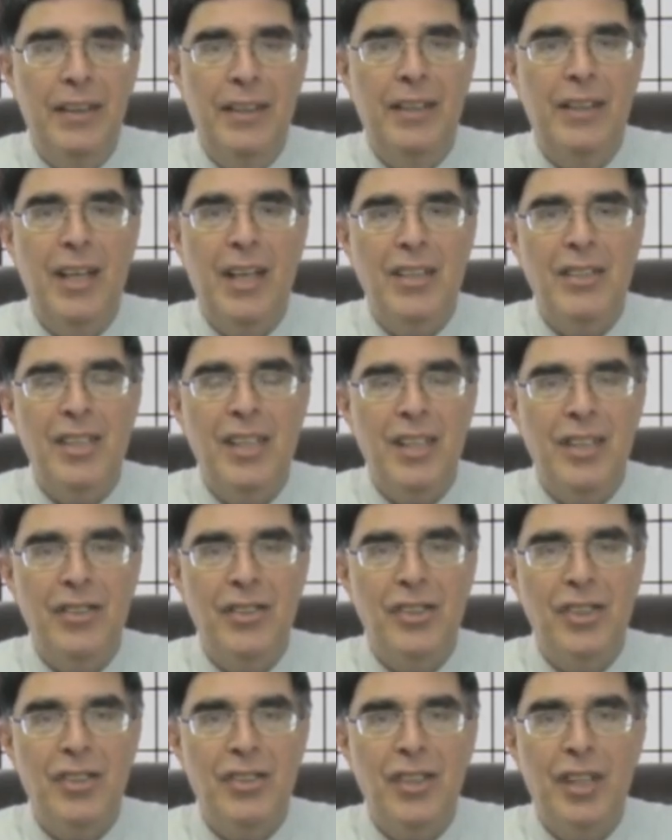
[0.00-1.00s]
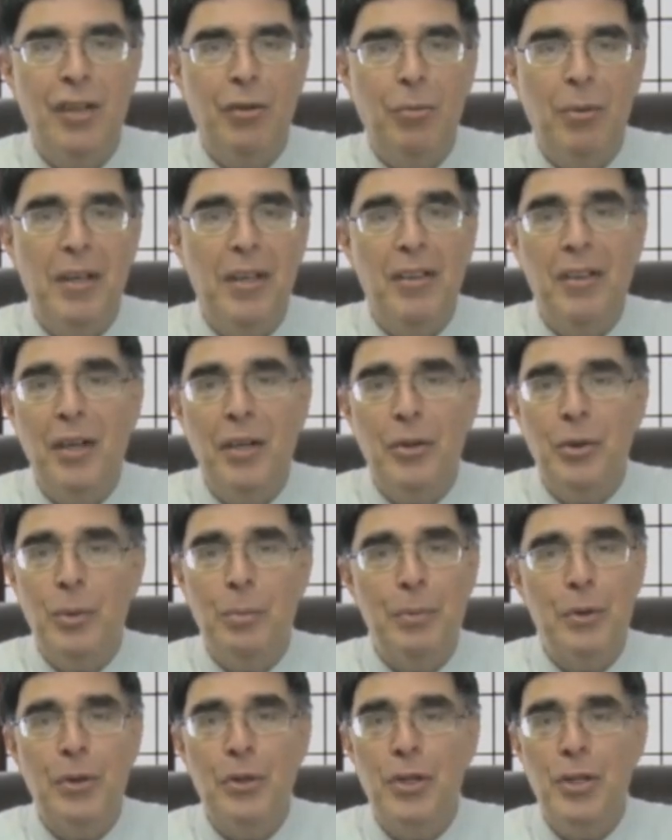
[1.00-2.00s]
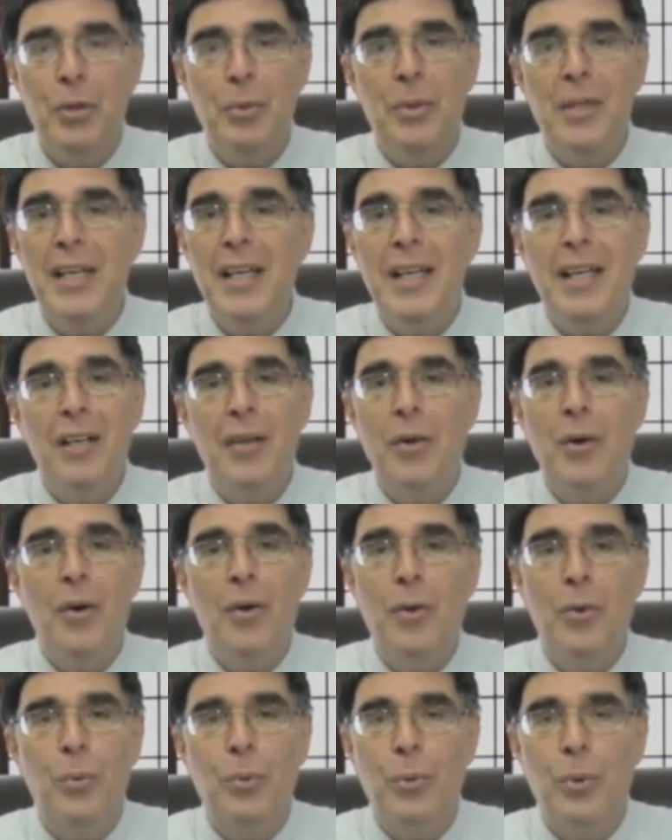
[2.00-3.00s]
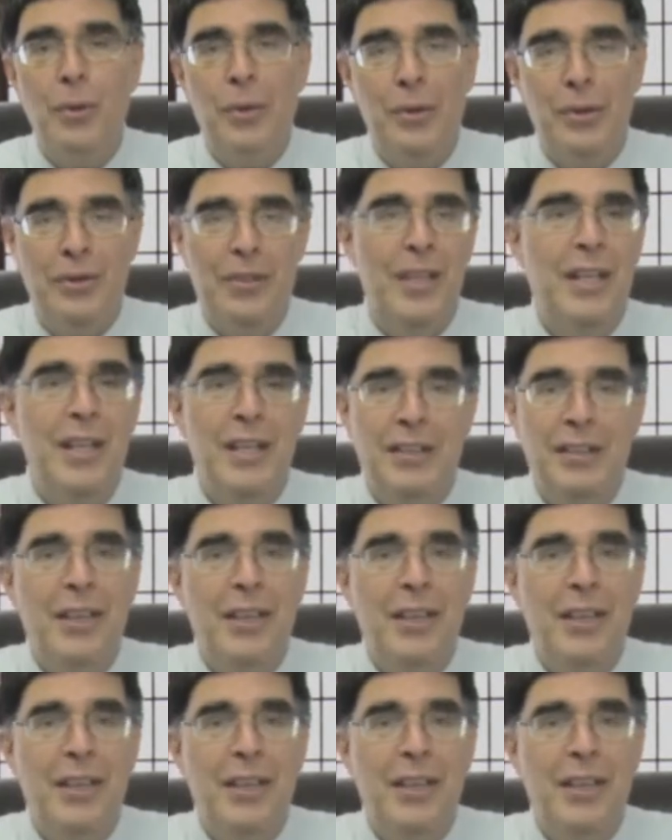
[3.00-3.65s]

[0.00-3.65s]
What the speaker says: The 1963 Thunderbird, unique in all the world.